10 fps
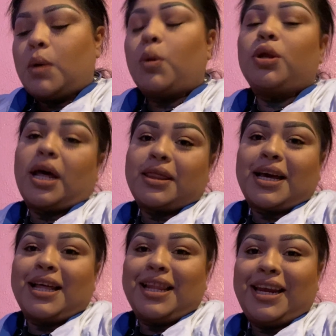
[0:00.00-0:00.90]
Well, not the
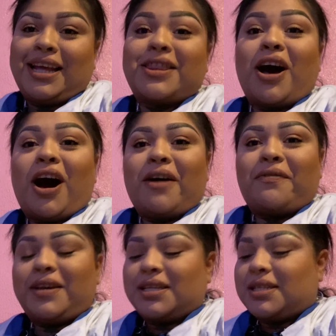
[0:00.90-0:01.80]
clinic, the
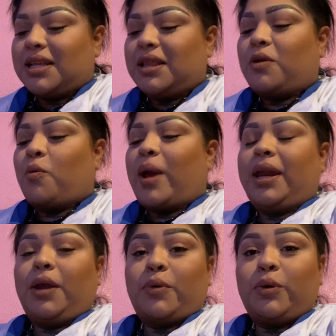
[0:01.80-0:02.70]
office, the little
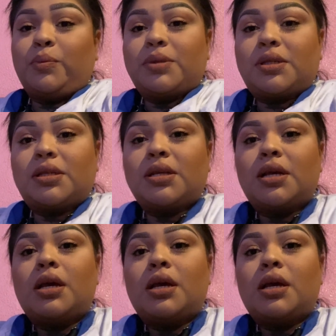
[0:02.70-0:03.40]
waiting rooms.